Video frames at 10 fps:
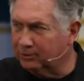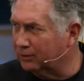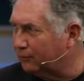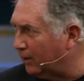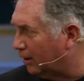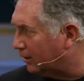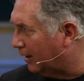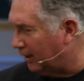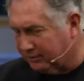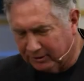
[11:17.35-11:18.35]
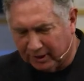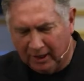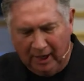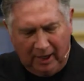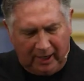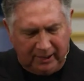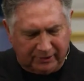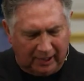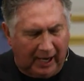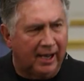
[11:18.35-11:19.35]
So his friend looked at the list. He said, hey, he
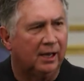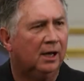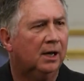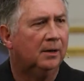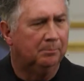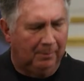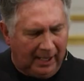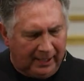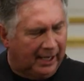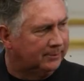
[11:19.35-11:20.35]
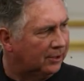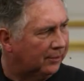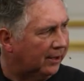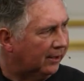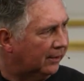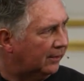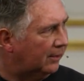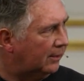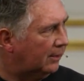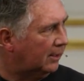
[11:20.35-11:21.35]
said, hey, my name's on there.
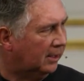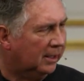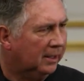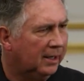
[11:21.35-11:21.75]
Uh-oh.